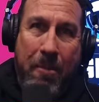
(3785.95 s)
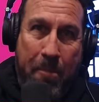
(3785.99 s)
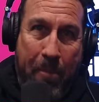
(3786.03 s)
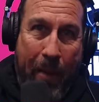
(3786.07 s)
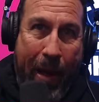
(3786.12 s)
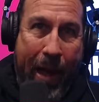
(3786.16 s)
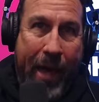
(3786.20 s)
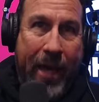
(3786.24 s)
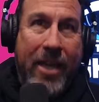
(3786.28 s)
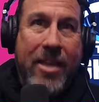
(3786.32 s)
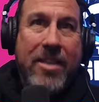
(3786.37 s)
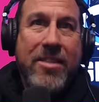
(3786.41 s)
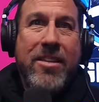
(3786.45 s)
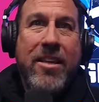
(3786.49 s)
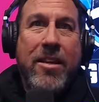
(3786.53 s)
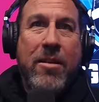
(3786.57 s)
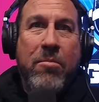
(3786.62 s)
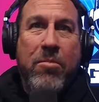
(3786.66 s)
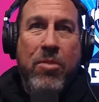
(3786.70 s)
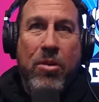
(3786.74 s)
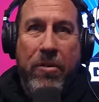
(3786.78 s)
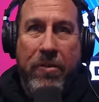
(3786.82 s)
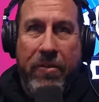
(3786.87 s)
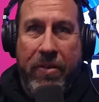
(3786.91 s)
Mike is in
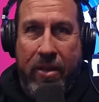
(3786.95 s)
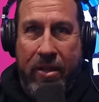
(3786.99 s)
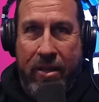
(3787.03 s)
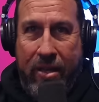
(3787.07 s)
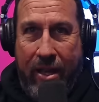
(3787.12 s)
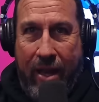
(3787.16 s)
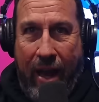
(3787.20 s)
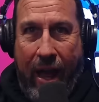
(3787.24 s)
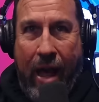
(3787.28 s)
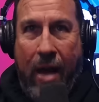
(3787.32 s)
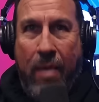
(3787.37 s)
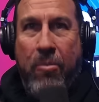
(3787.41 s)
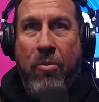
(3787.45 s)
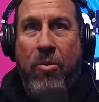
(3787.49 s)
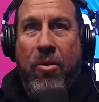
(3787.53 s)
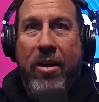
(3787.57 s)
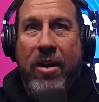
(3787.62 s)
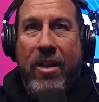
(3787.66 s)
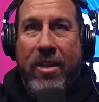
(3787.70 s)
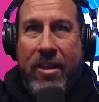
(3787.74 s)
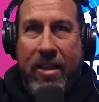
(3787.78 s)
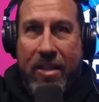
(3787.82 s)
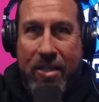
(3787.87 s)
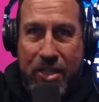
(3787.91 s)
a movie that I'm
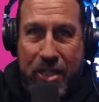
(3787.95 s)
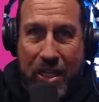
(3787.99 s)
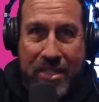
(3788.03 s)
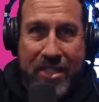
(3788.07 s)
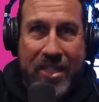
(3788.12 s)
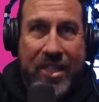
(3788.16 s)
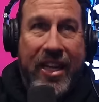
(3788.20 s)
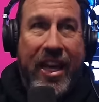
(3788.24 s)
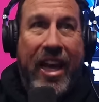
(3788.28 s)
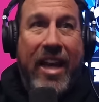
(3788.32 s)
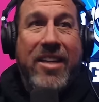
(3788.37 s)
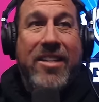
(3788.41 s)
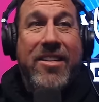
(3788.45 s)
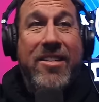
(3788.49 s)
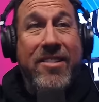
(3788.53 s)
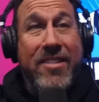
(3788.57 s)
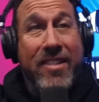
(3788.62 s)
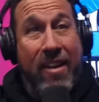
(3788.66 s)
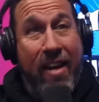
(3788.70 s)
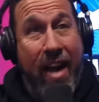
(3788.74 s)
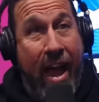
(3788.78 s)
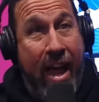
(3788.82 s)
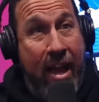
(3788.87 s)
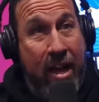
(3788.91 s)
with, and Justin
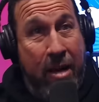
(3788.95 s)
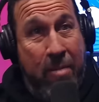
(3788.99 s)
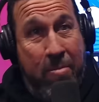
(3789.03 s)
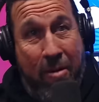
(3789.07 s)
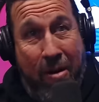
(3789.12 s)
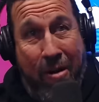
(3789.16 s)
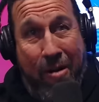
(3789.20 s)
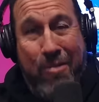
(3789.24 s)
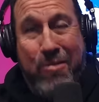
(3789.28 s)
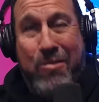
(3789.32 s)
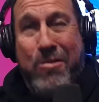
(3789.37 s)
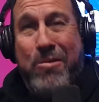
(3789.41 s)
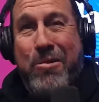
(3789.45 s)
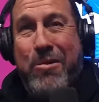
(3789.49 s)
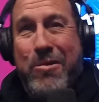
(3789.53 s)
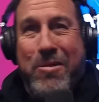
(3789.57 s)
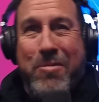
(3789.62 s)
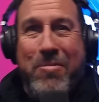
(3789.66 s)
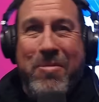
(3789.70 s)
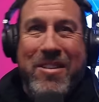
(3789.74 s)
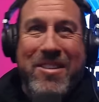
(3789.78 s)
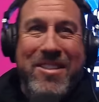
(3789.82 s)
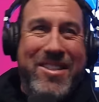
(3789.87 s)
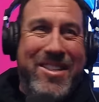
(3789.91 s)
Gaethje's there, and Kamaru
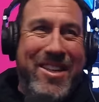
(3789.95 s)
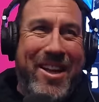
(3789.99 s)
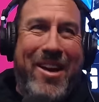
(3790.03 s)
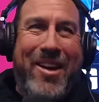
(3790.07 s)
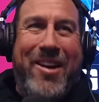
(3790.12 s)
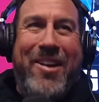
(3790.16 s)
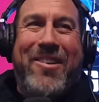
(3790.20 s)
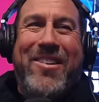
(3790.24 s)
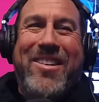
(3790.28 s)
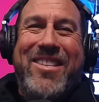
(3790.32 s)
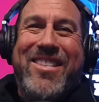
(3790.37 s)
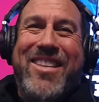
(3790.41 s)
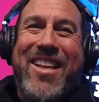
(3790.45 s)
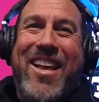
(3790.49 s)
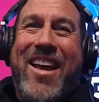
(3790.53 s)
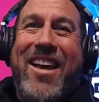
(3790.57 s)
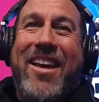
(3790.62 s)
Usman. So it's yeah.